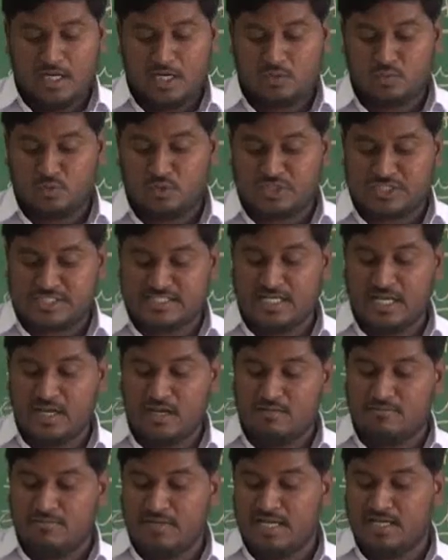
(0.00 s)
It would
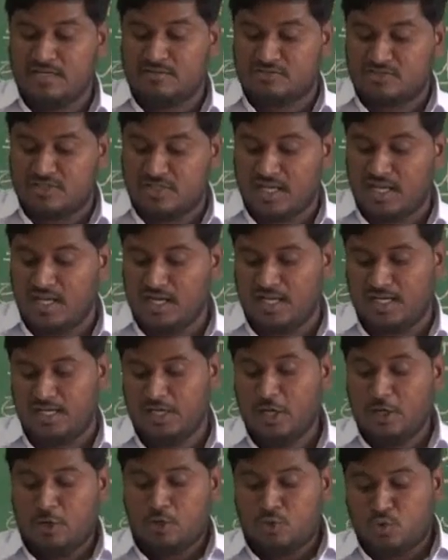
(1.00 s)
still mean
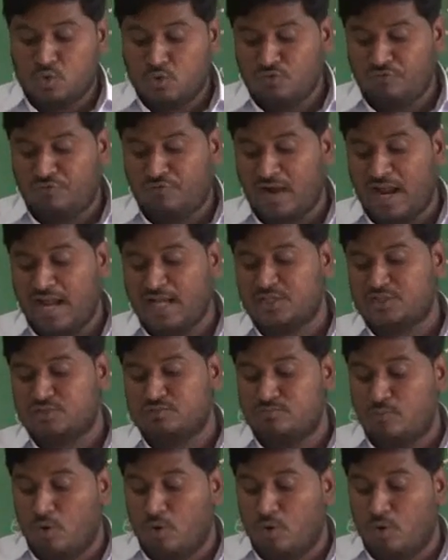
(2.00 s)
really 2 francs